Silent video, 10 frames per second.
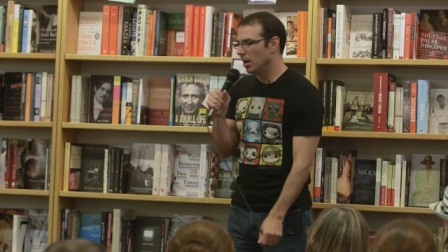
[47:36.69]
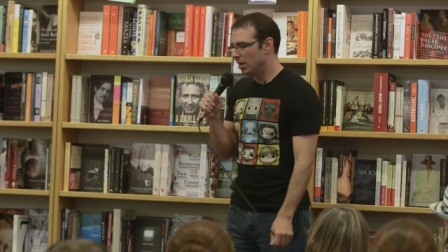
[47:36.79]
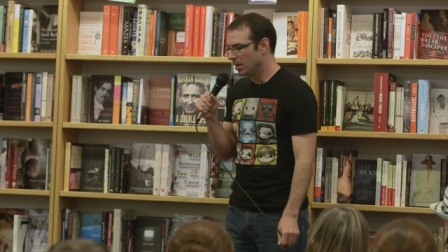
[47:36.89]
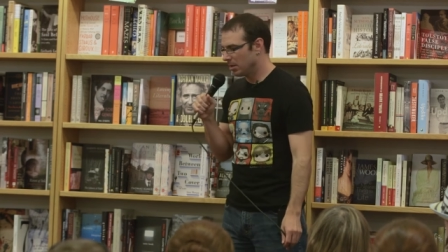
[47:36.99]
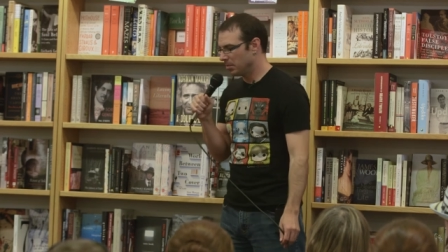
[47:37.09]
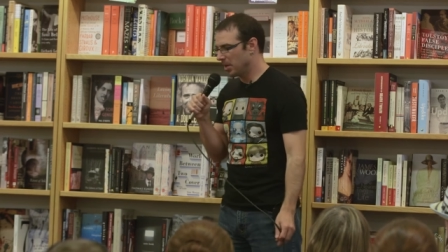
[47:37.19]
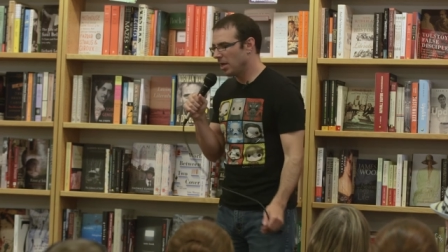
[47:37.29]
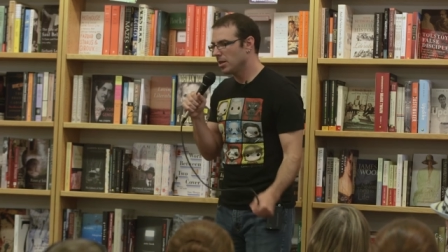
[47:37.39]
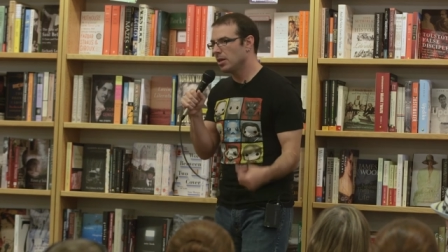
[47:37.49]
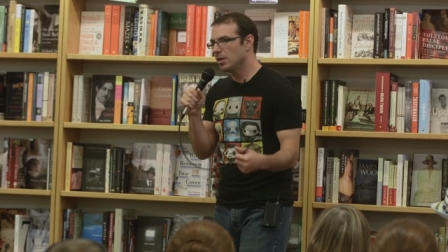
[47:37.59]
Um,
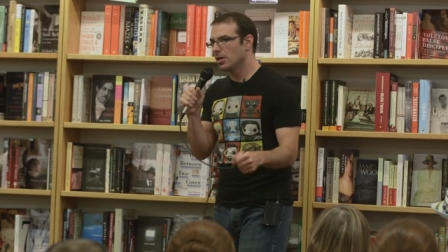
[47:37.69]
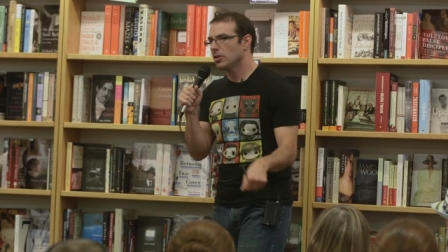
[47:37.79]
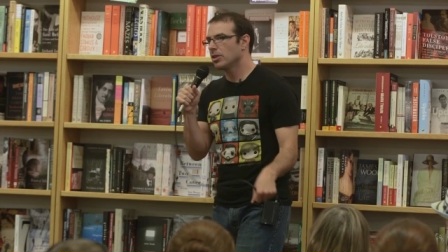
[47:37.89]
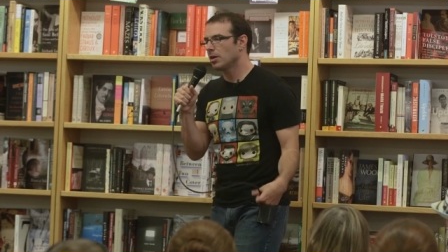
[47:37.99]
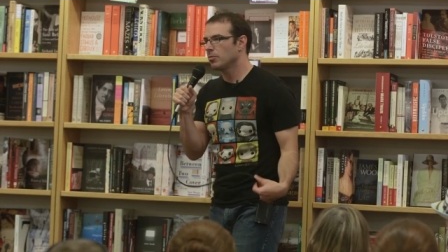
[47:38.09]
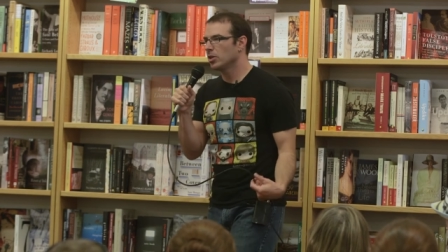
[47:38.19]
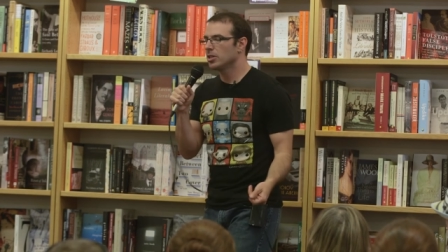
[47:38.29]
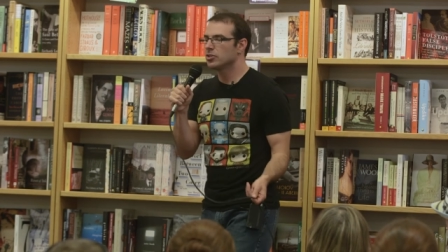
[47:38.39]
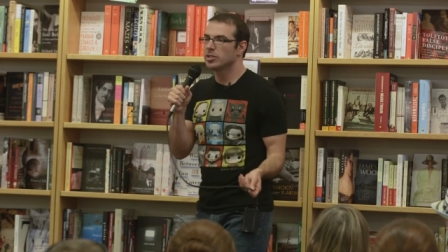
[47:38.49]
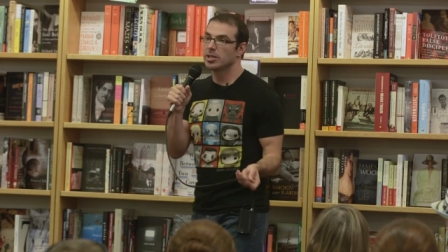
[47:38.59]
and then the other thing I'm really
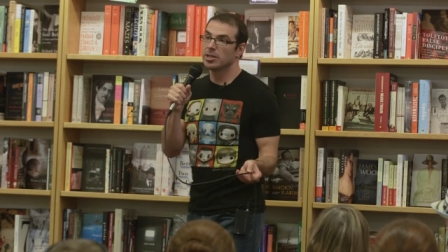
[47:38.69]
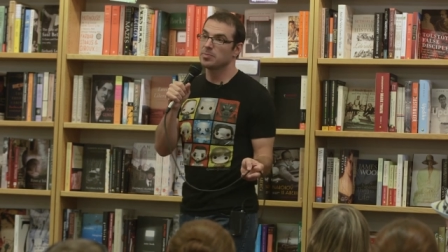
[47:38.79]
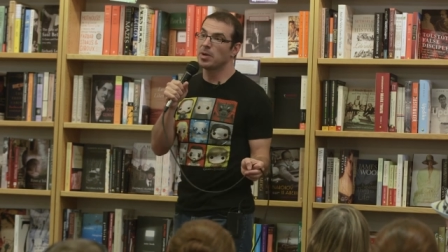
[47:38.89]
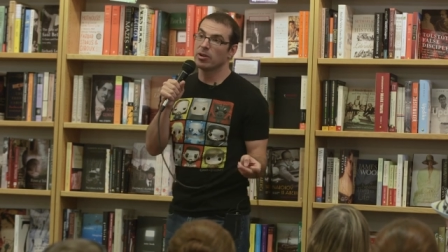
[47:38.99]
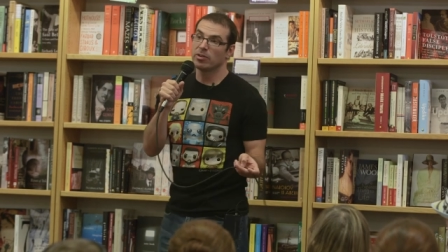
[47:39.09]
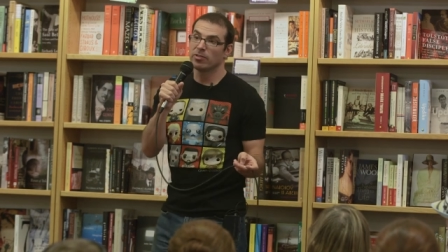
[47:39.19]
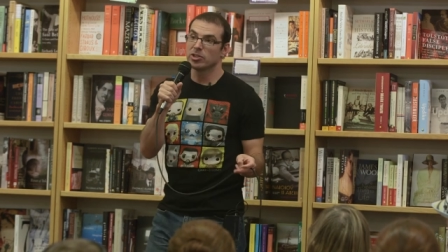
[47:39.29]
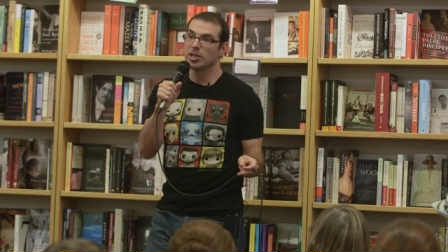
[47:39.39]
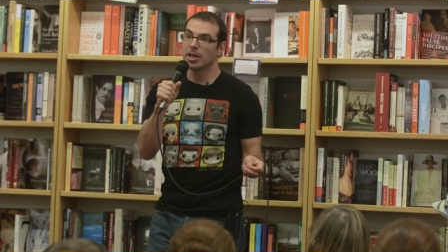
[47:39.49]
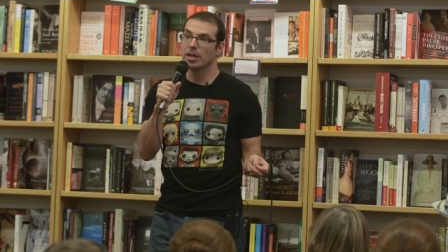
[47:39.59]
interested in is
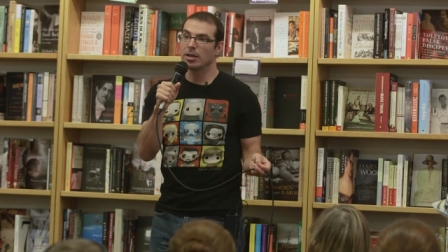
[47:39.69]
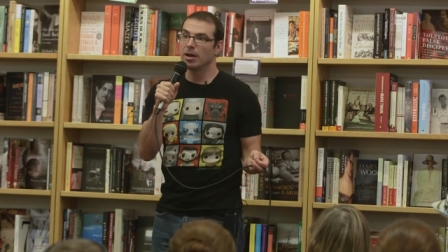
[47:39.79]
biodiversity.